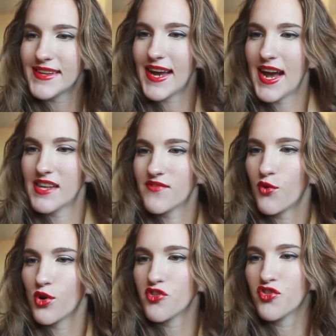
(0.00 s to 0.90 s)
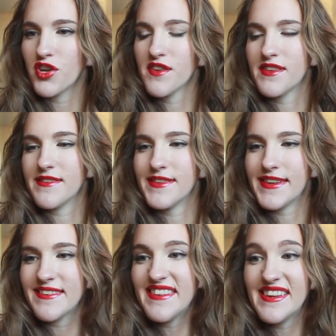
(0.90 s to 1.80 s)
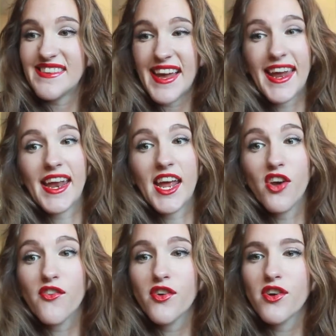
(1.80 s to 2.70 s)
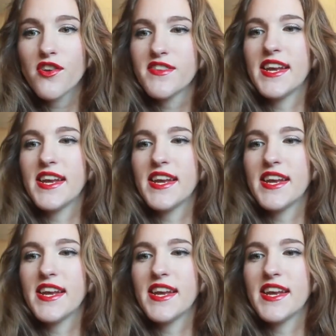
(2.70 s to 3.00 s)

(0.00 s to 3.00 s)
It has four drills and 60 second intervals.